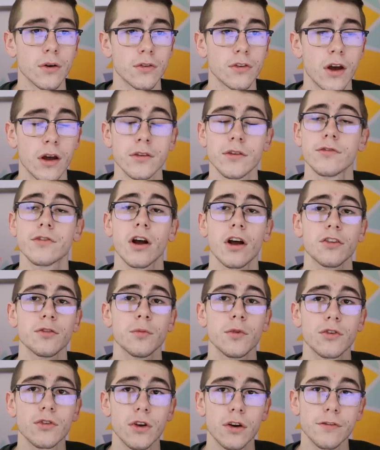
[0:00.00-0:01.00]
tons of
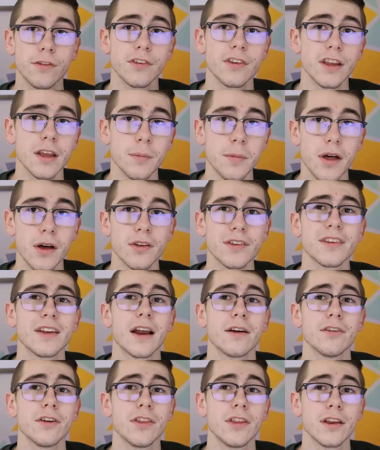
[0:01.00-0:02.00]
customer service emails and
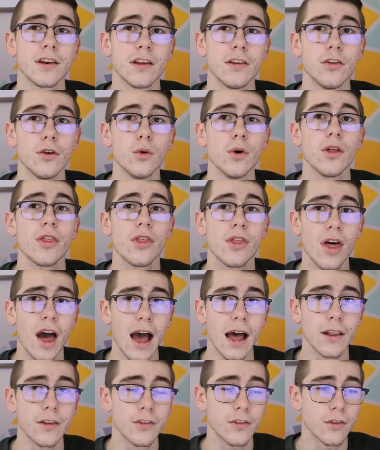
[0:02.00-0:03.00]
everything to do with
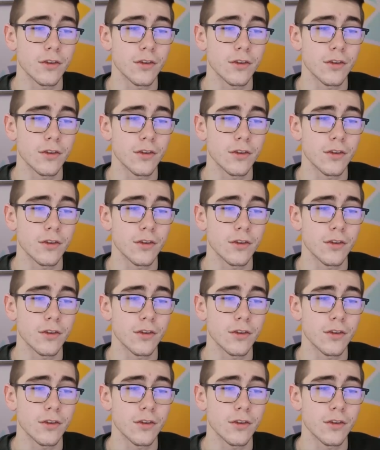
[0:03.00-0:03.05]
that.